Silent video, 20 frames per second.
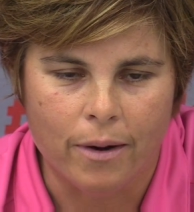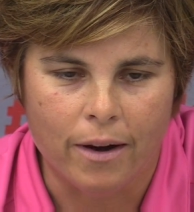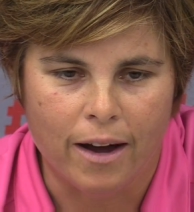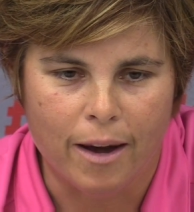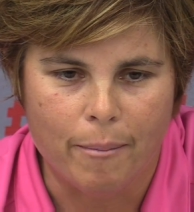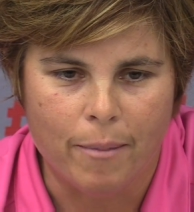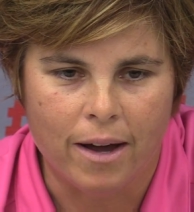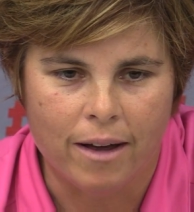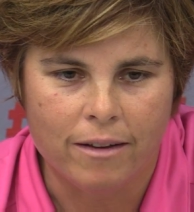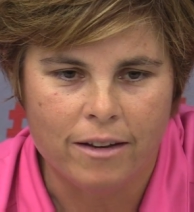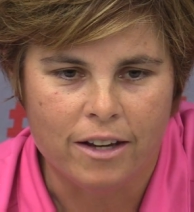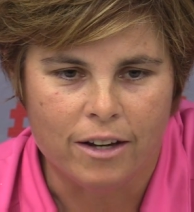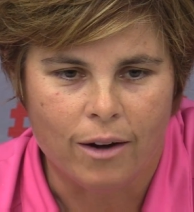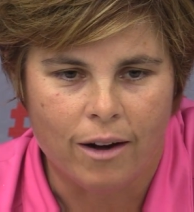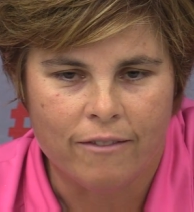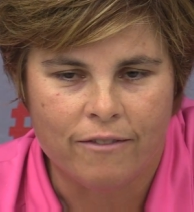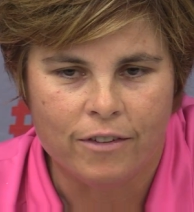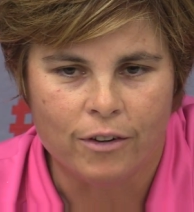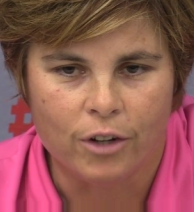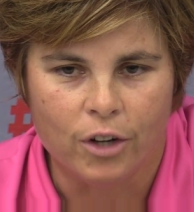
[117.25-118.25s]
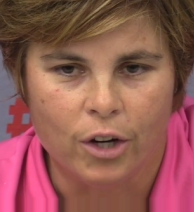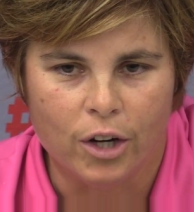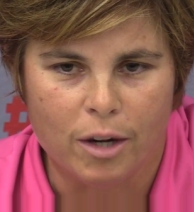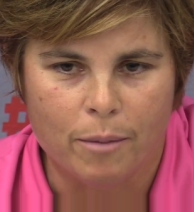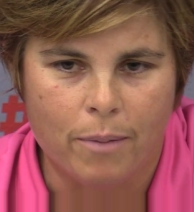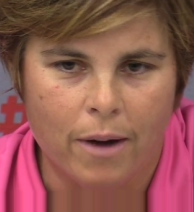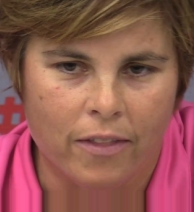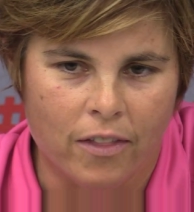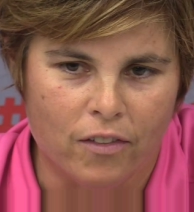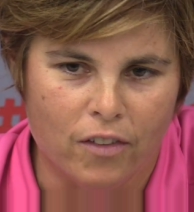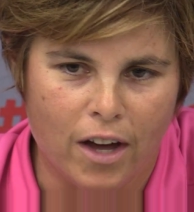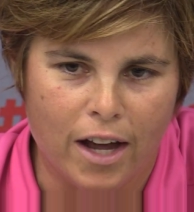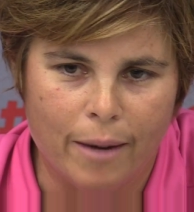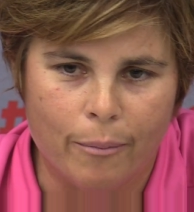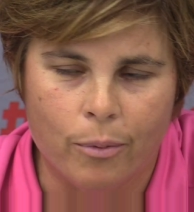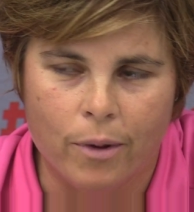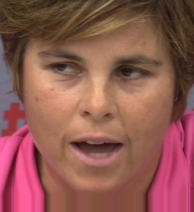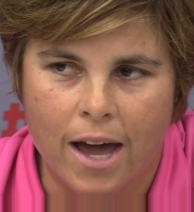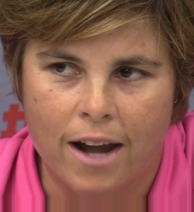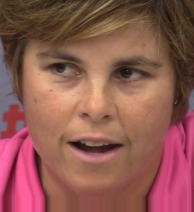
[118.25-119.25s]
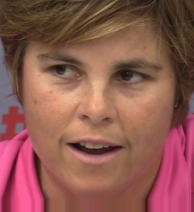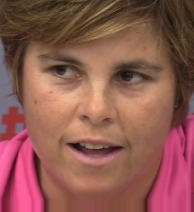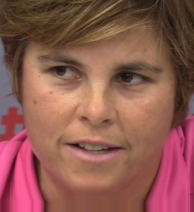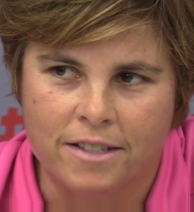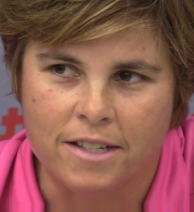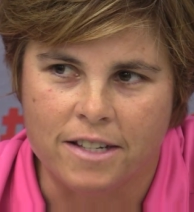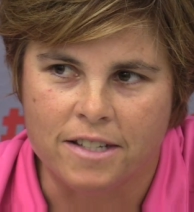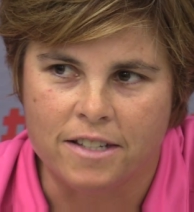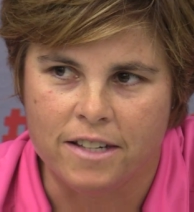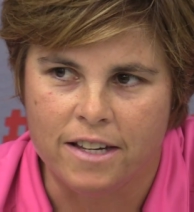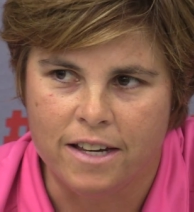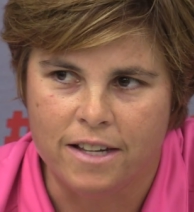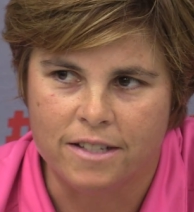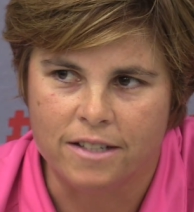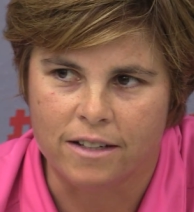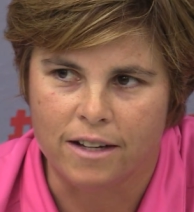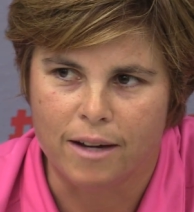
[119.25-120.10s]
I feel good about the lineup we had at SECs.